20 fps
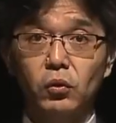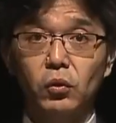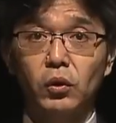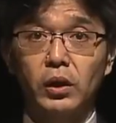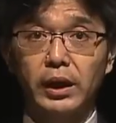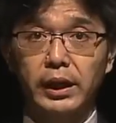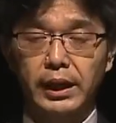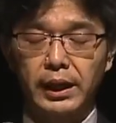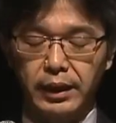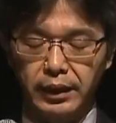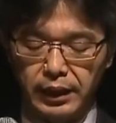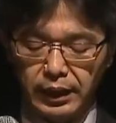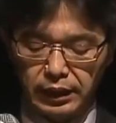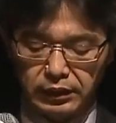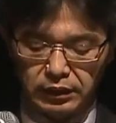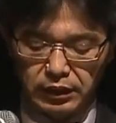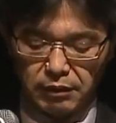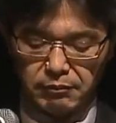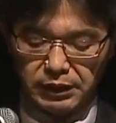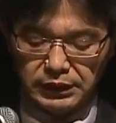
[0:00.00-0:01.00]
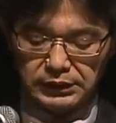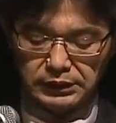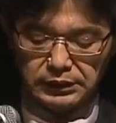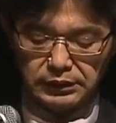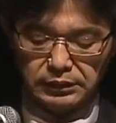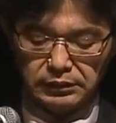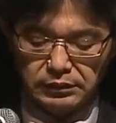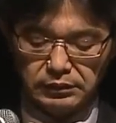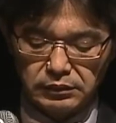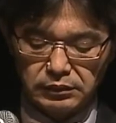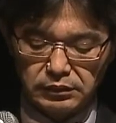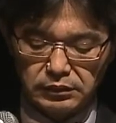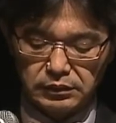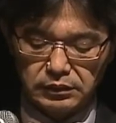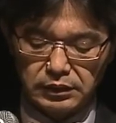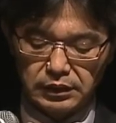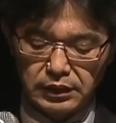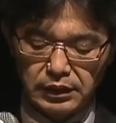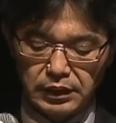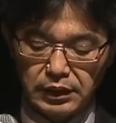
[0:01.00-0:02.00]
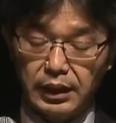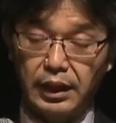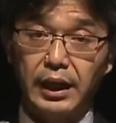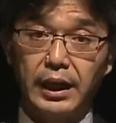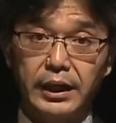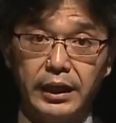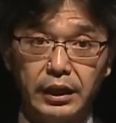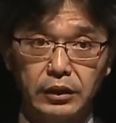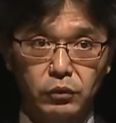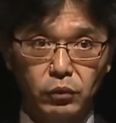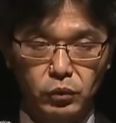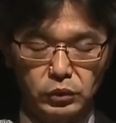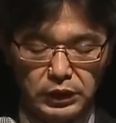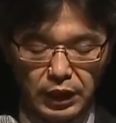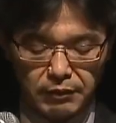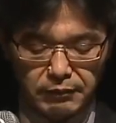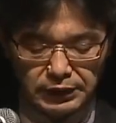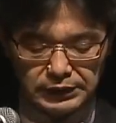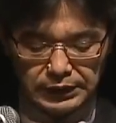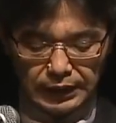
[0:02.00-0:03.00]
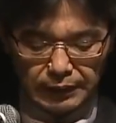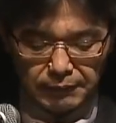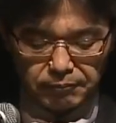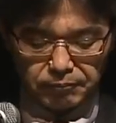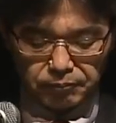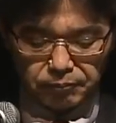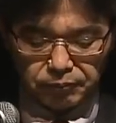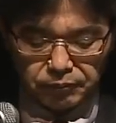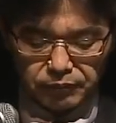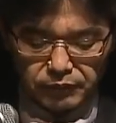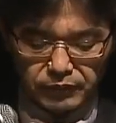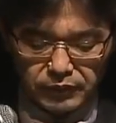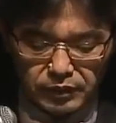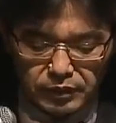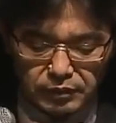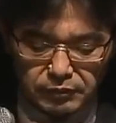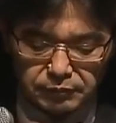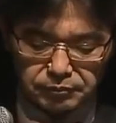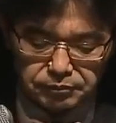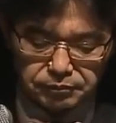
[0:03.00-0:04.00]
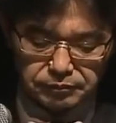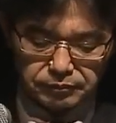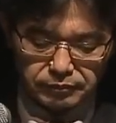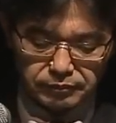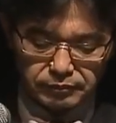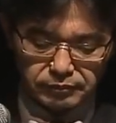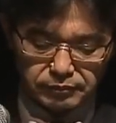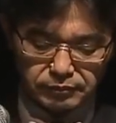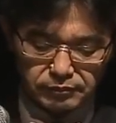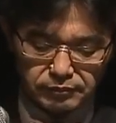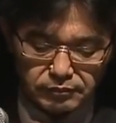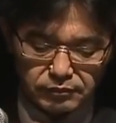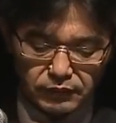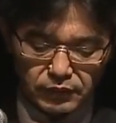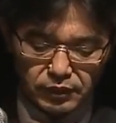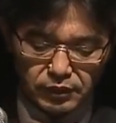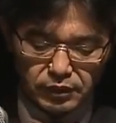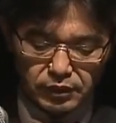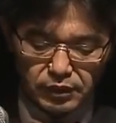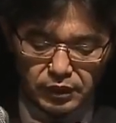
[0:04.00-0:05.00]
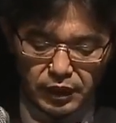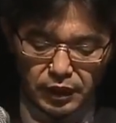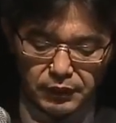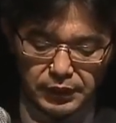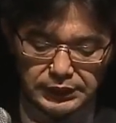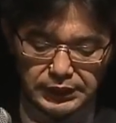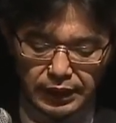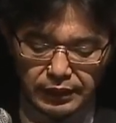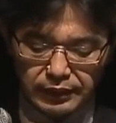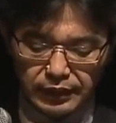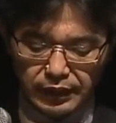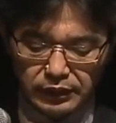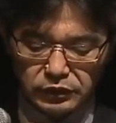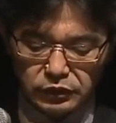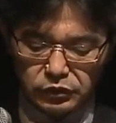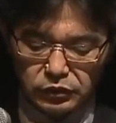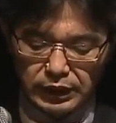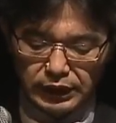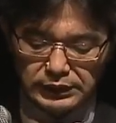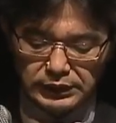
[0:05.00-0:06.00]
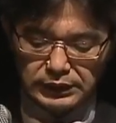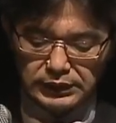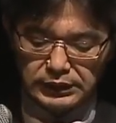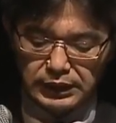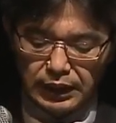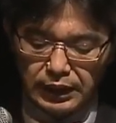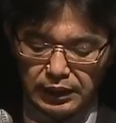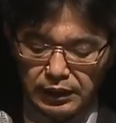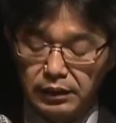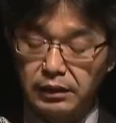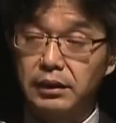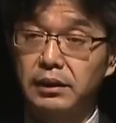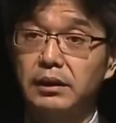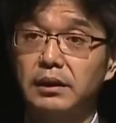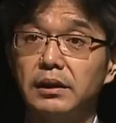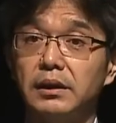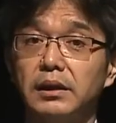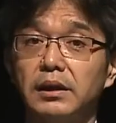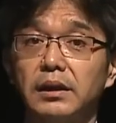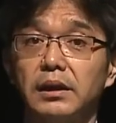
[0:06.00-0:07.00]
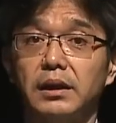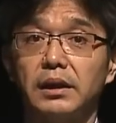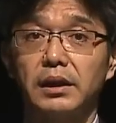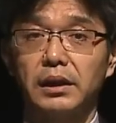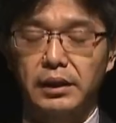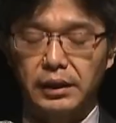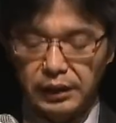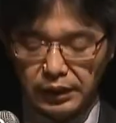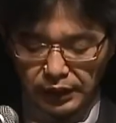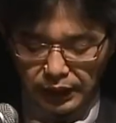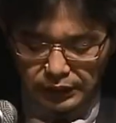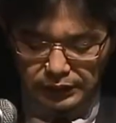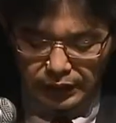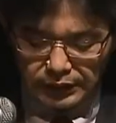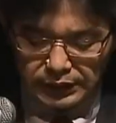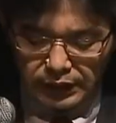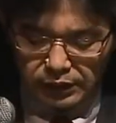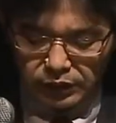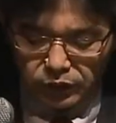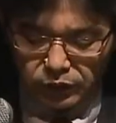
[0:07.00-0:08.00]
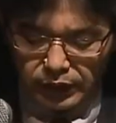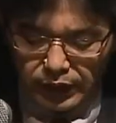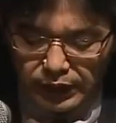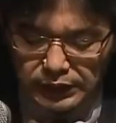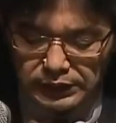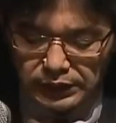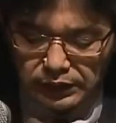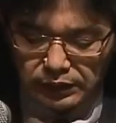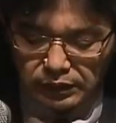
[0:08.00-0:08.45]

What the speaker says: Also, sincerely hope that today's meeting will produce significant results. Thank you very much. October the 5th,